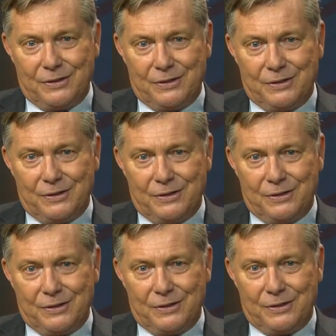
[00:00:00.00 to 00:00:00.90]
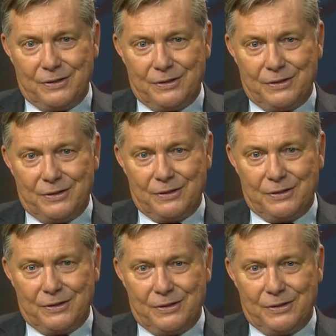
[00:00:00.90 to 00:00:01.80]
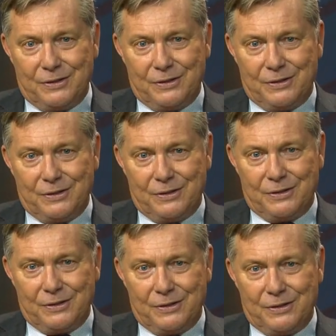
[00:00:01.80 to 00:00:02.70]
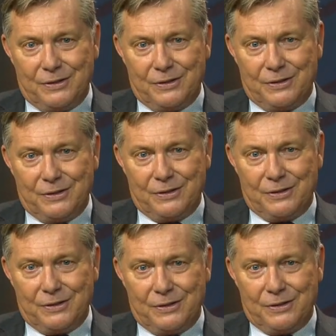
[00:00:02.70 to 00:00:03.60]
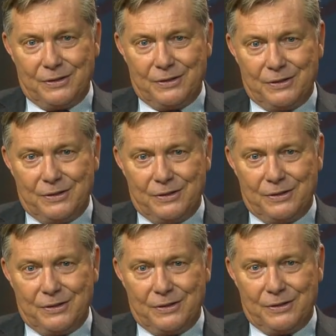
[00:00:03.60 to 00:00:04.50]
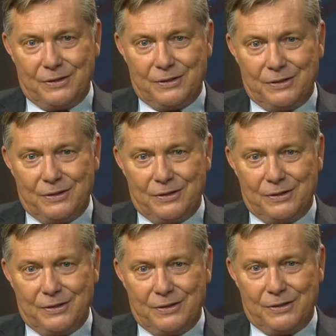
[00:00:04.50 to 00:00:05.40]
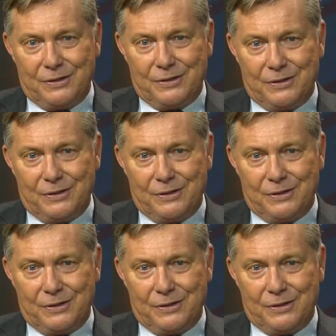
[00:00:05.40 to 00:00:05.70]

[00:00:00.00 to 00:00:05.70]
No words are spoken by the person on screen.